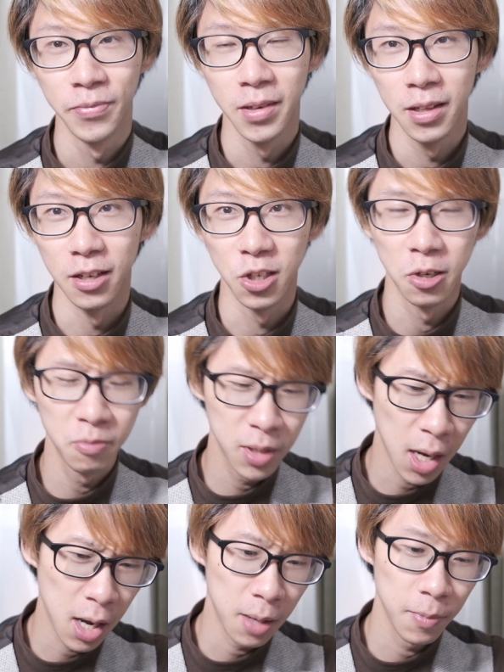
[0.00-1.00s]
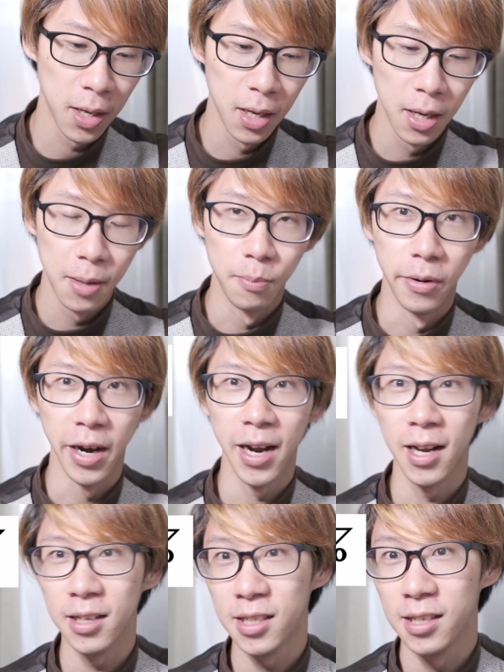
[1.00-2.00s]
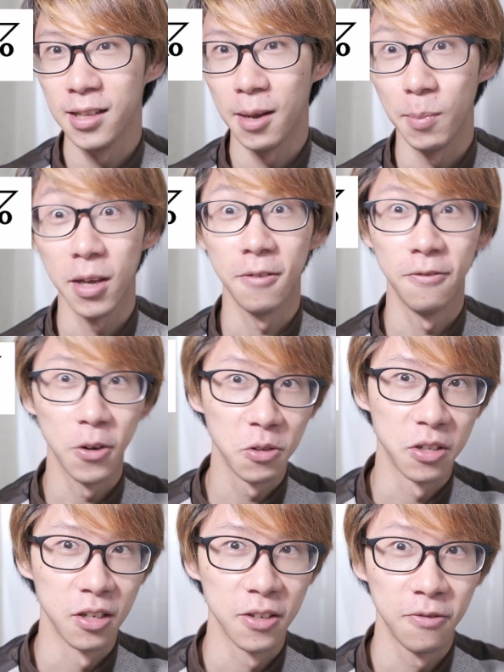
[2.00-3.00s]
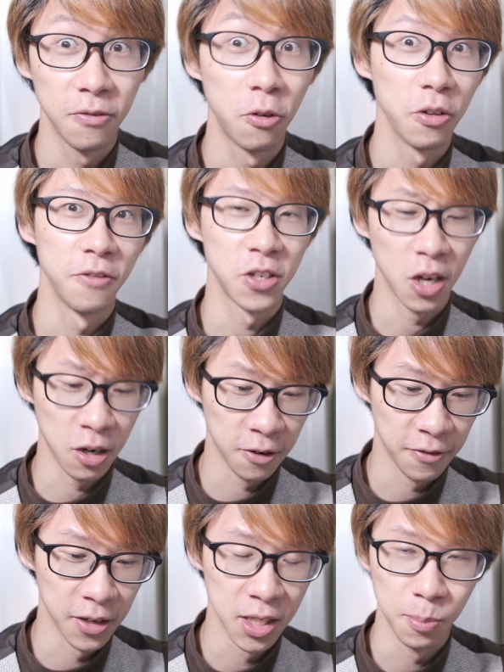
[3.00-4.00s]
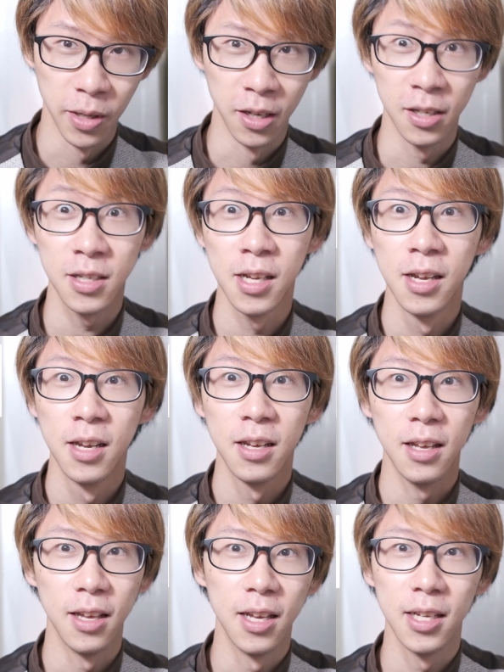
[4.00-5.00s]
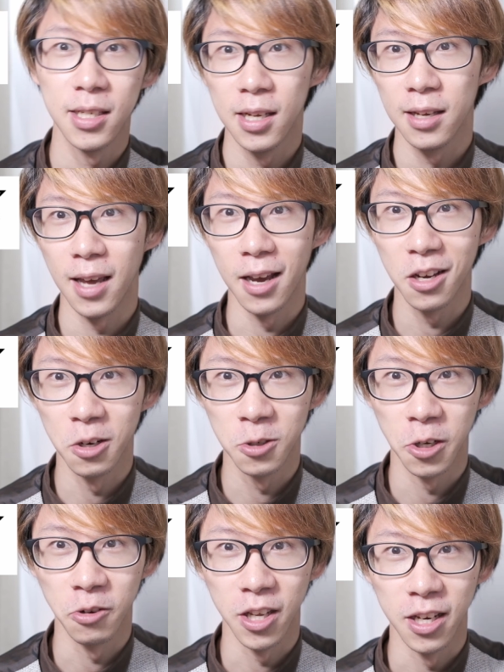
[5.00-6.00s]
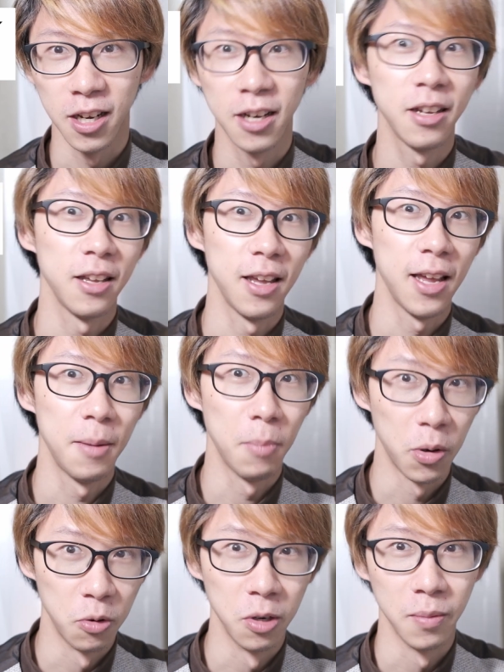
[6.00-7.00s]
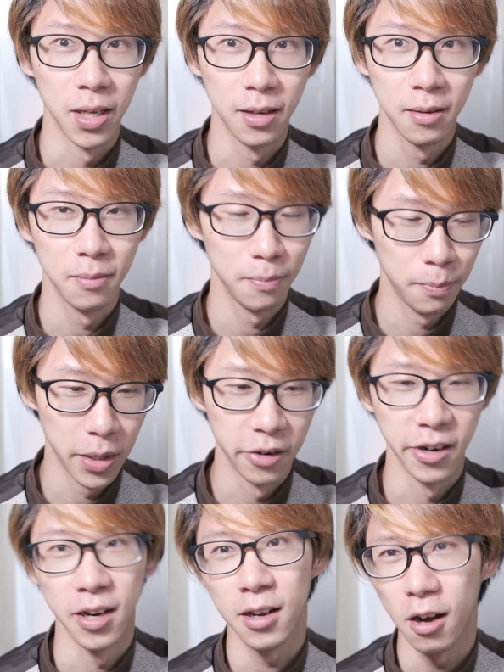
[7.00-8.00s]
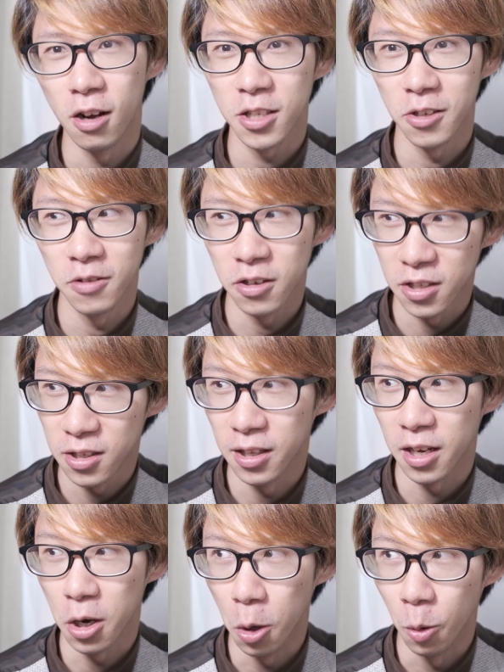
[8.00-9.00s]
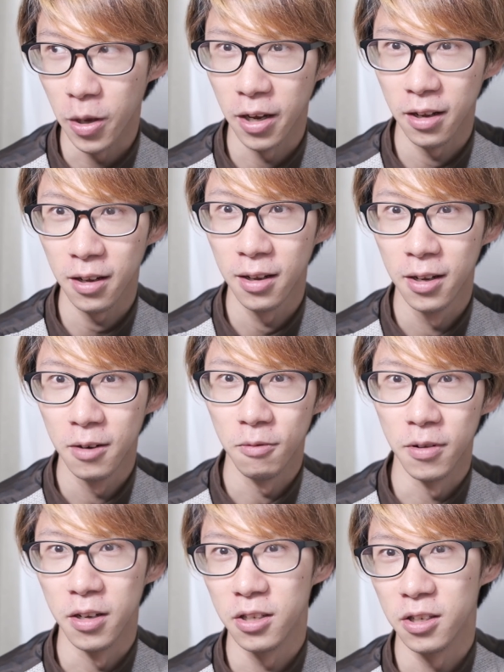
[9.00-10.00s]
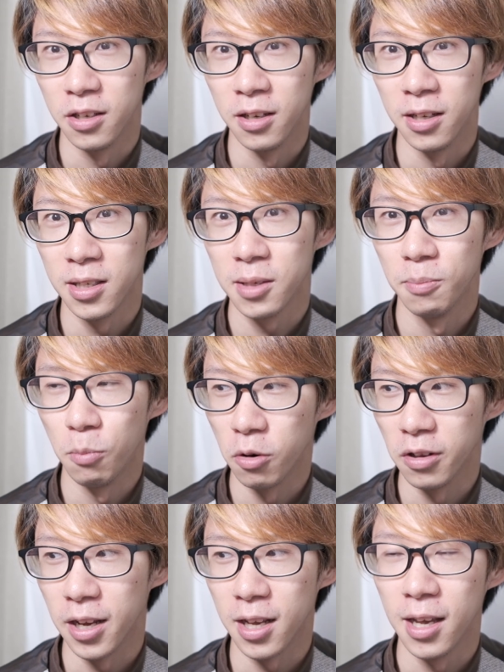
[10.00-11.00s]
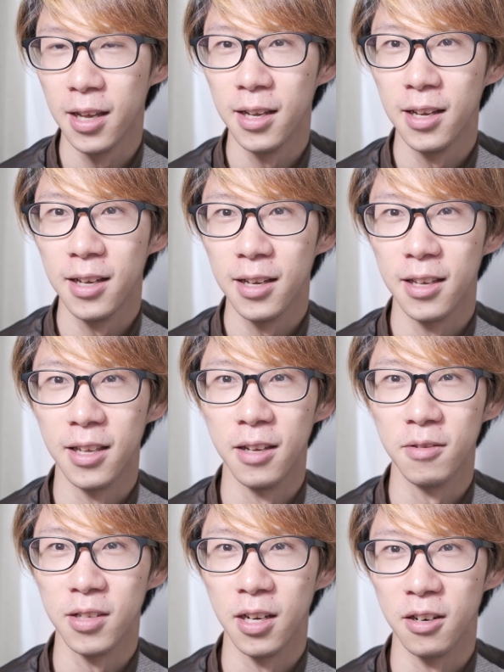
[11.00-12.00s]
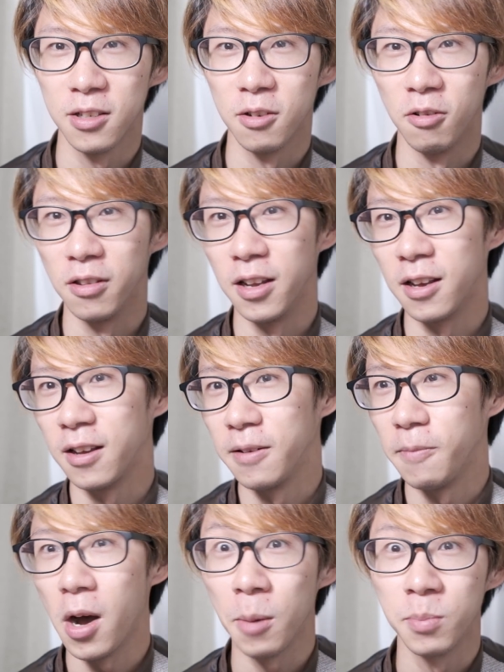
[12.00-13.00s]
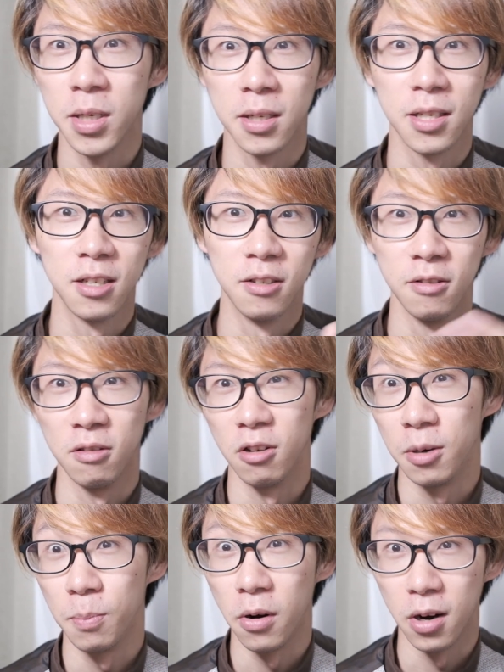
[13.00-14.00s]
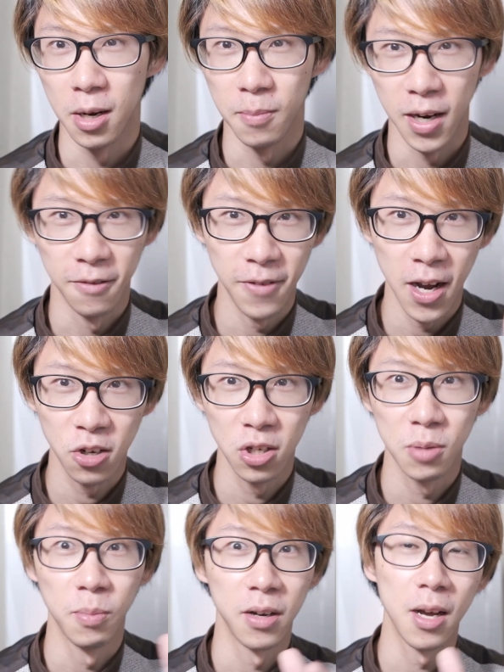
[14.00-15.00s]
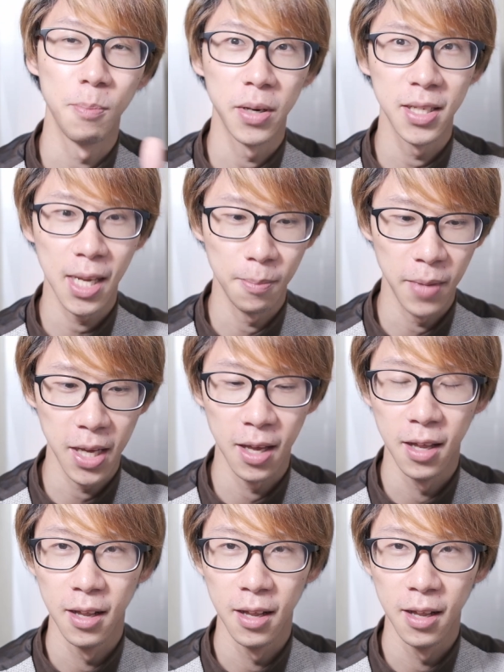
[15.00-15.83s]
The two top brands that make filters for the photography space is Kenko Tokinas and Marumi, period. Also there's like Hoya, which is more like gives their sort of like optics to third-party manufacturers, but companies that make